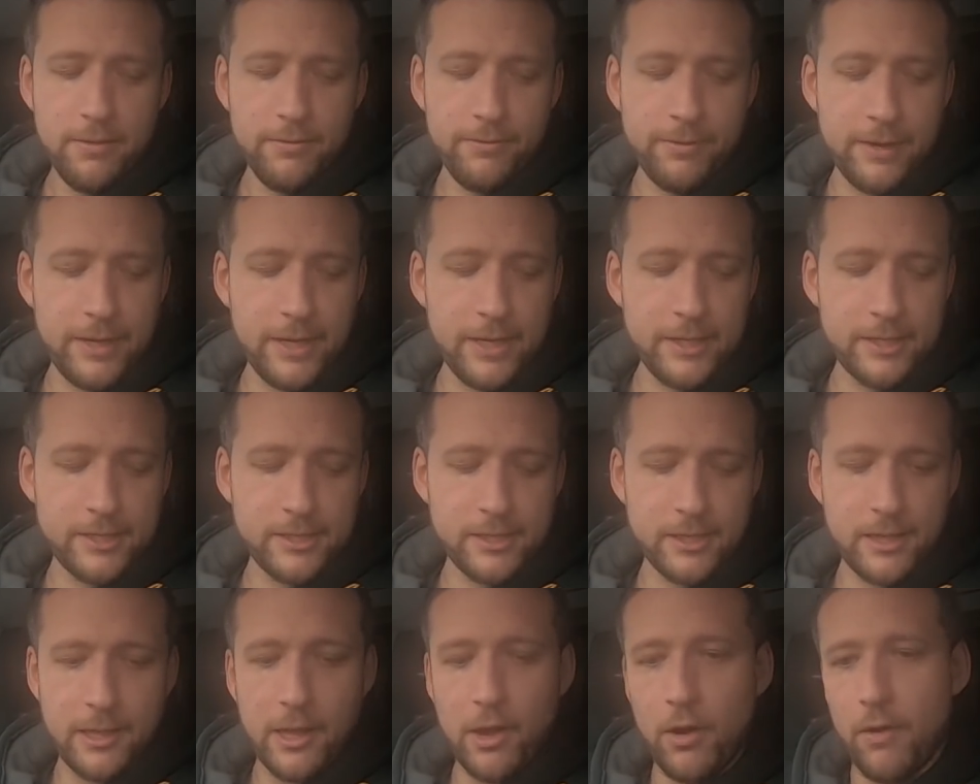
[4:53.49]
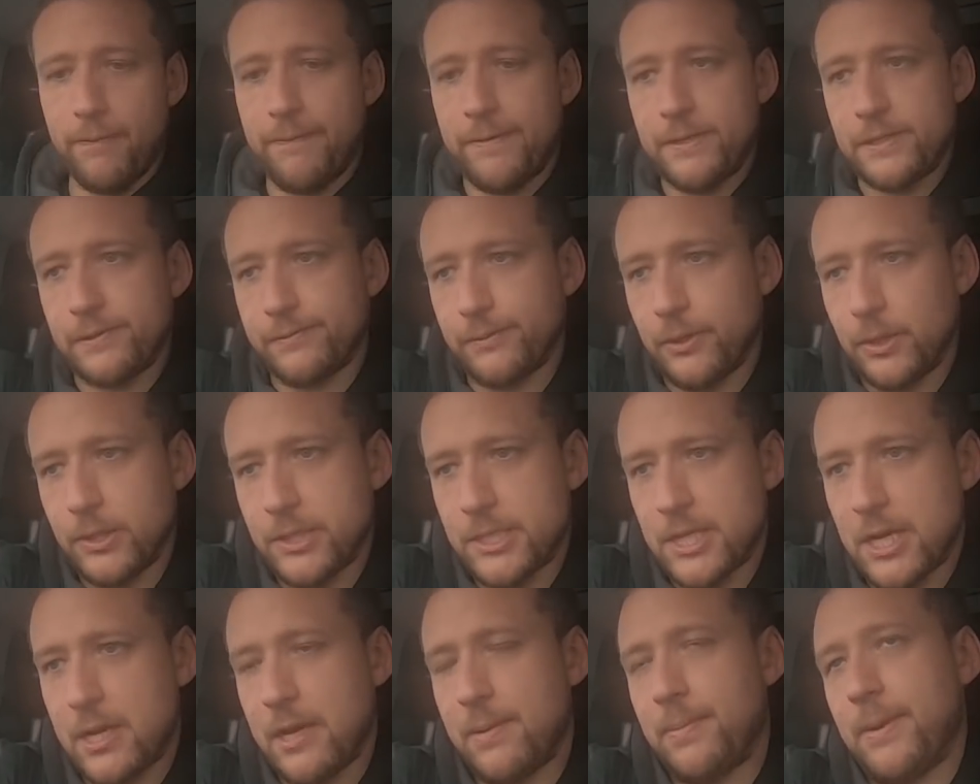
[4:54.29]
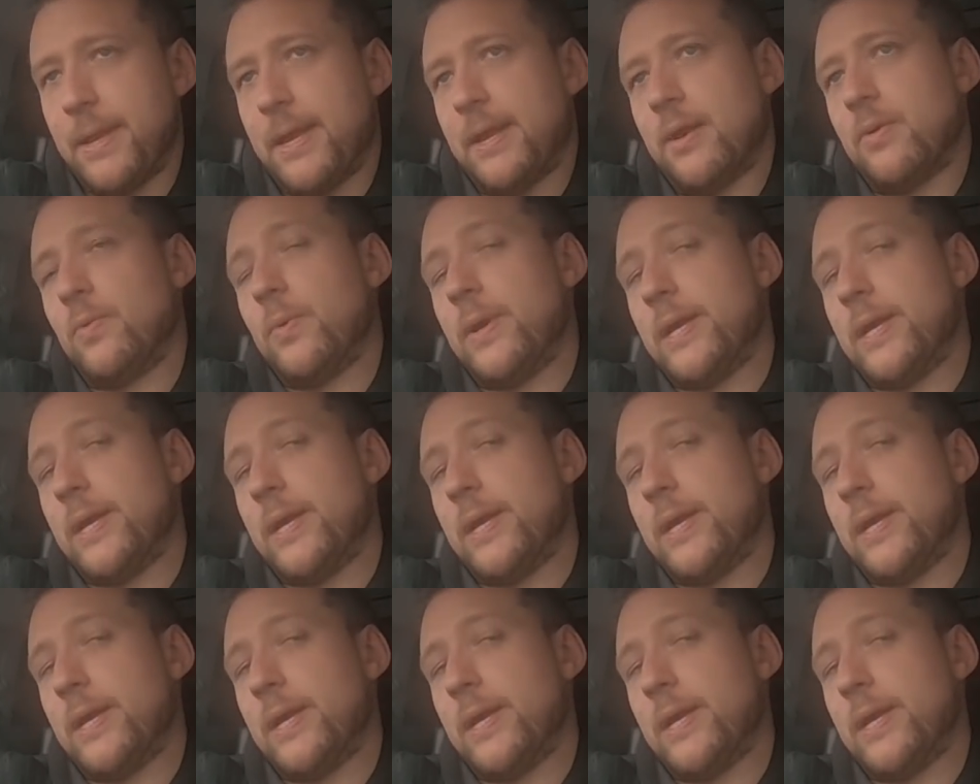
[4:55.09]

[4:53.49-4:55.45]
Vanita's in the office full time now,